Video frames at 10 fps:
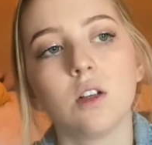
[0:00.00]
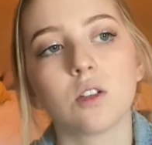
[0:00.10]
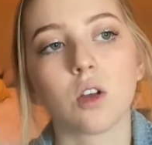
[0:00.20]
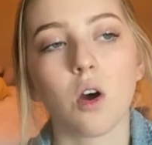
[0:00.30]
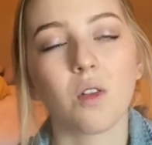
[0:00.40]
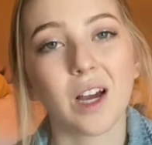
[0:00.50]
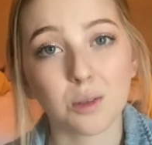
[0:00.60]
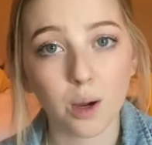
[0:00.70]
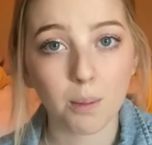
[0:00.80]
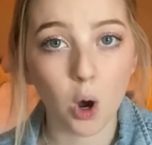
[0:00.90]
So that's
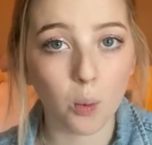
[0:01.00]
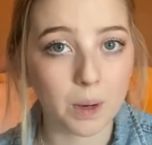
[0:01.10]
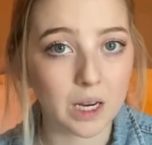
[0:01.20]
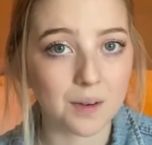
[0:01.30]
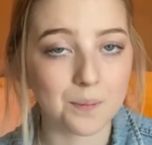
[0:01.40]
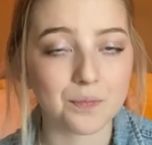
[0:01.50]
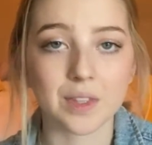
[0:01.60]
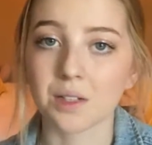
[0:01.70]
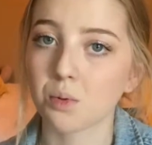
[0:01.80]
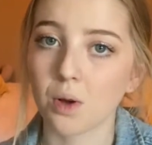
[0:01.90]
why I'm hoping
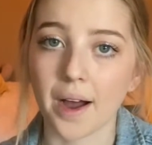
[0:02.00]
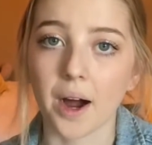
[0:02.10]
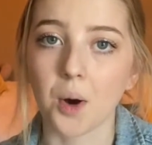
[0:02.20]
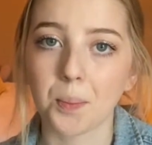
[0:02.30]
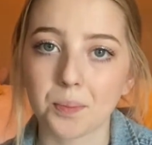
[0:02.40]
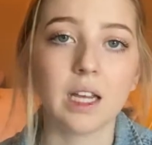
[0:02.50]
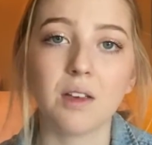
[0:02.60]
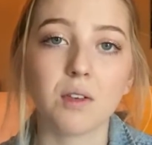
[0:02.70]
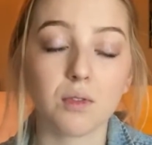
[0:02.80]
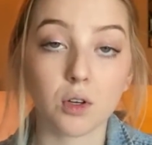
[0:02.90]
this will help.
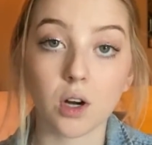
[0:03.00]
Even if you're